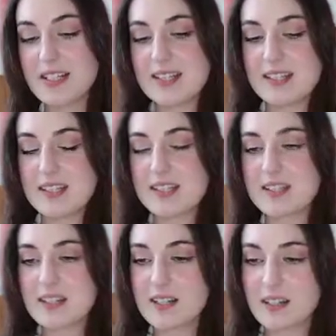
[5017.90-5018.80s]
it's
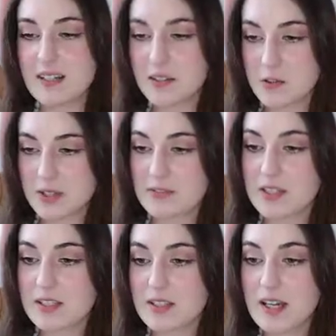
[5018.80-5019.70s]
it's uh, a good
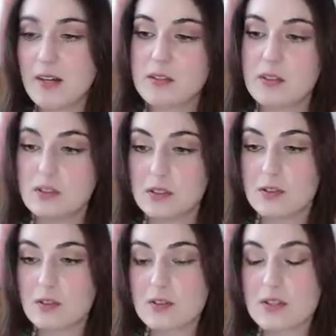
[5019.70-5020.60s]
reference on how you
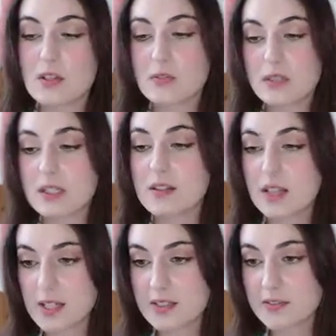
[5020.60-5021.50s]
use real
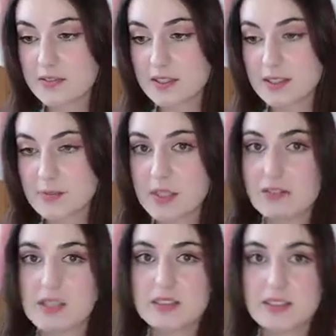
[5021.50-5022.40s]
life
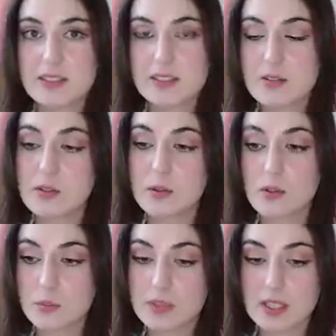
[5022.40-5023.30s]
experiences to
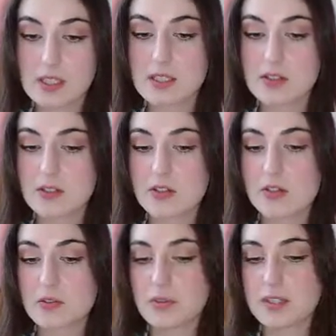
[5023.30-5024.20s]
incorporate into your
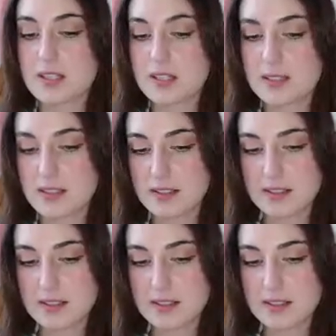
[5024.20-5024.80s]
stories.